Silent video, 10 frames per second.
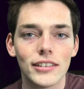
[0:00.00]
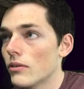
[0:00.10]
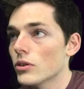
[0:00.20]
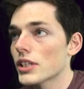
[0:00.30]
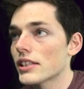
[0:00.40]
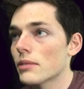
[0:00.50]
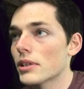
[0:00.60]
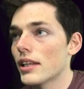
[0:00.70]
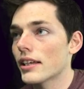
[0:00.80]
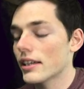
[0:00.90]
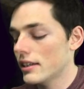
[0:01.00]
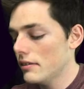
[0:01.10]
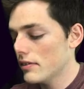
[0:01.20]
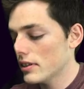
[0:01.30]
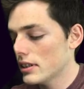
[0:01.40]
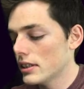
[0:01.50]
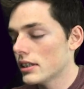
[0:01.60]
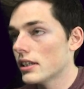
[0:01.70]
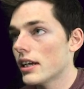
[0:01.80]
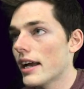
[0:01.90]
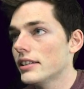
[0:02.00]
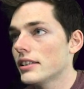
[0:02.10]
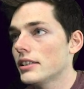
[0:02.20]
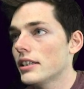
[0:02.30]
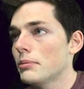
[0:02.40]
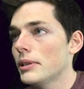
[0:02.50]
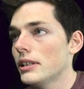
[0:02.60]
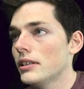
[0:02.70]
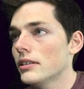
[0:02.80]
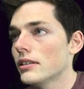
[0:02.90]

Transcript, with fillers: We'll say something like if HTTP